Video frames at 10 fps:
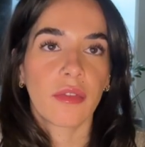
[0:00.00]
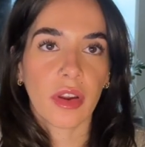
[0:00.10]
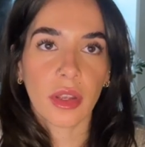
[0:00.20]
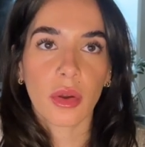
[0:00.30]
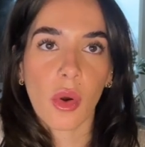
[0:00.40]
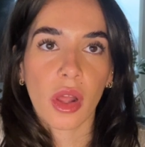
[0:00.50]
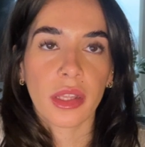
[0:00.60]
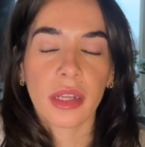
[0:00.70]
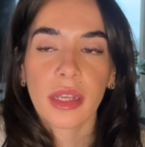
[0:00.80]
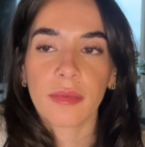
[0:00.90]
very good
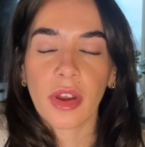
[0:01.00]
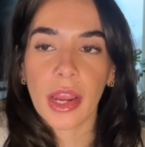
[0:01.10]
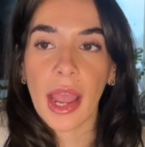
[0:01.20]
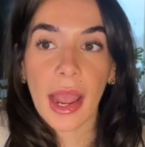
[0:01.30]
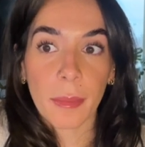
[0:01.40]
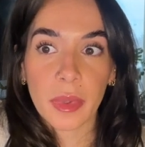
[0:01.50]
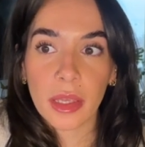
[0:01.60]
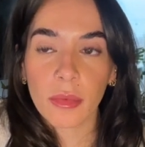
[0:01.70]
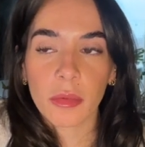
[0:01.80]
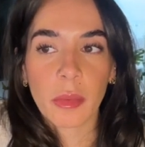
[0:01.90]
quality, and I'm very
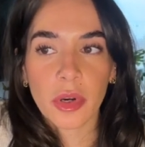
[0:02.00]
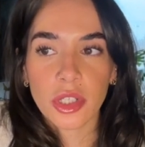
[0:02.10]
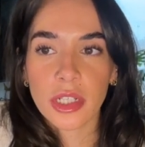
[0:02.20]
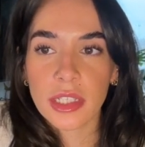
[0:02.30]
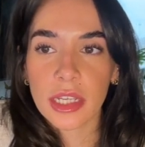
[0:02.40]
happy with my purchase.